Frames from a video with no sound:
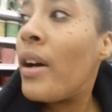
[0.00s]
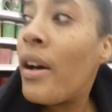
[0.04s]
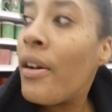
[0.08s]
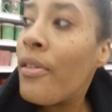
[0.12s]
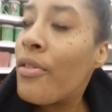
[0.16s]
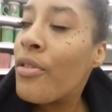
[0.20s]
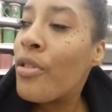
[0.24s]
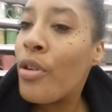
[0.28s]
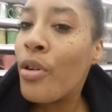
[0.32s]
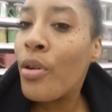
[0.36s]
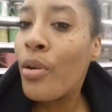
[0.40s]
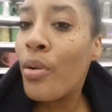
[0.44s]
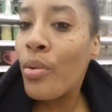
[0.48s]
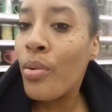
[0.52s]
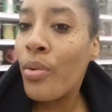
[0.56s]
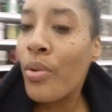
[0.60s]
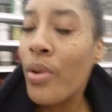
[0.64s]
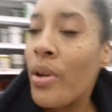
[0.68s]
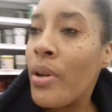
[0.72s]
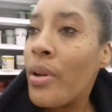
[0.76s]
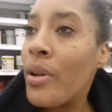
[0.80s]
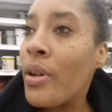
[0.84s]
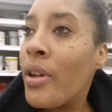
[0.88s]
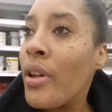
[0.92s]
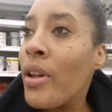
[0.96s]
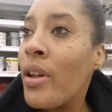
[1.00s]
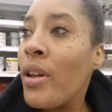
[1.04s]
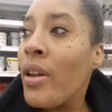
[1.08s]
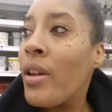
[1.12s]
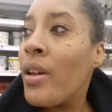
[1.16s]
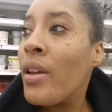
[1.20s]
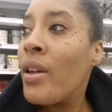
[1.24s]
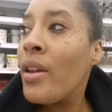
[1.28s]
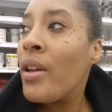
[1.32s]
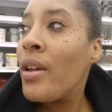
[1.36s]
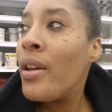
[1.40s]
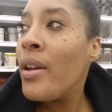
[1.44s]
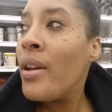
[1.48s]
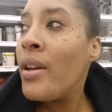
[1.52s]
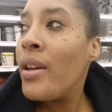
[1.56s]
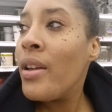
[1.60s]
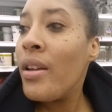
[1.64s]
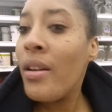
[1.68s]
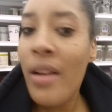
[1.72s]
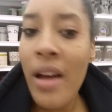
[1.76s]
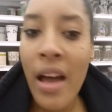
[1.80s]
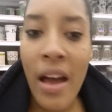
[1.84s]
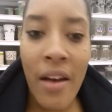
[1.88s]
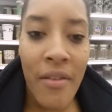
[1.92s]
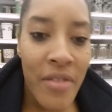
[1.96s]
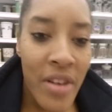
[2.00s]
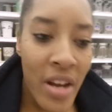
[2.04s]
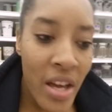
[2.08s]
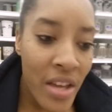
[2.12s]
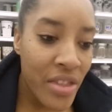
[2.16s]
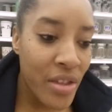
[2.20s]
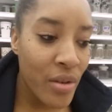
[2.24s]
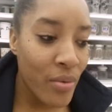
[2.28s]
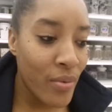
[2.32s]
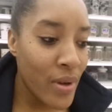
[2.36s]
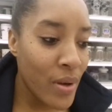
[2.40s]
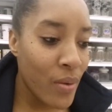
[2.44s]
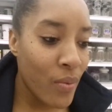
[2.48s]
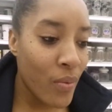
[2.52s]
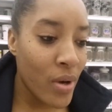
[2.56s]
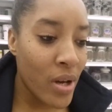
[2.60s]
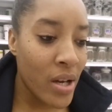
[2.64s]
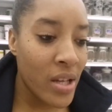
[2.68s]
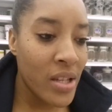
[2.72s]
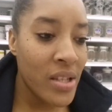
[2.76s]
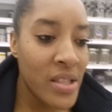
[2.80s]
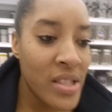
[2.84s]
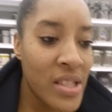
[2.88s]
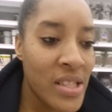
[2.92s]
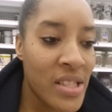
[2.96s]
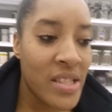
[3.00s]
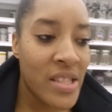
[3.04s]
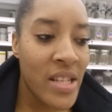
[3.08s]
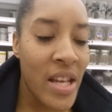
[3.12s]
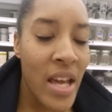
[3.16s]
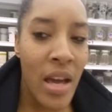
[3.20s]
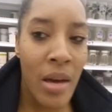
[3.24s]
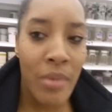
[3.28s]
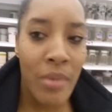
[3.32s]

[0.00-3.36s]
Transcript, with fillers: I don't have gold don't have nothing we want in